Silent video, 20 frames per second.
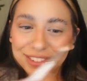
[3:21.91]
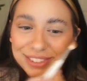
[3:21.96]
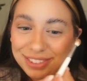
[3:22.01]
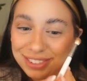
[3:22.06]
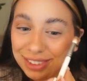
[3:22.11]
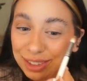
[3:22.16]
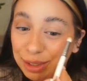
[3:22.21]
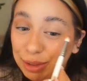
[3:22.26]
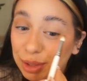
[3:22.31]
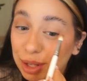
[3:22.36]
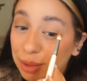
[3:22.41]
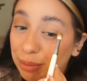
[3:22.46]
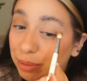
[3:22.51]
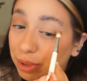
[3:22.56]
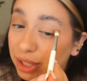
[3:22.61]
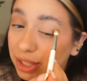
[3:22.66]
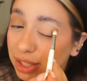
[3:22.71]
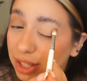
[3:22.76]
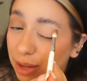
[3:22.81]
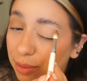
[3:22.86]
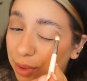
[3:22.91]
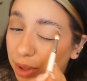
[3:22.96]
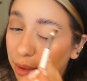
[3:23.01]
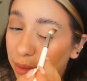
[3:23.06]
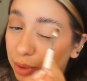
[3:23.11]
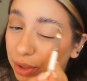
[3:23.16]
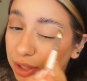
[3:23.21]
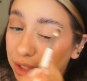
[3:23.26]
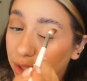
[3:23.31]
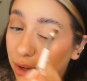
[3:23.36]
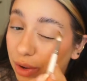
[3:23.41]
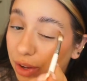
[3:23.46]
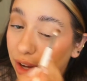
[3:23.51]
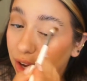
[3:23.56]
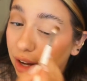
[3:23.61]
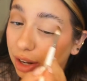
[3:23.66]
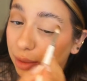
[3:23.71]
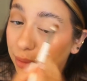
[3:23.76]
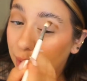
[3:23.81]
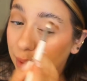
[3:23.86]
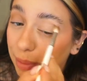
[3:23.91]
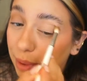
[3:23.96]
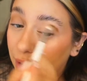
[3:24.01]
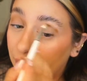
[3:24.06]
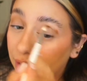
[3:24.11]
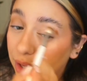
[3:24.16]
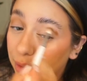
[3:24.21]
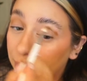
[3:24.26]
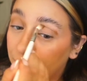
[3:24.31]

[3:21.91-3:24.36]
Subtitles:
Then please tell me what's going on in my body.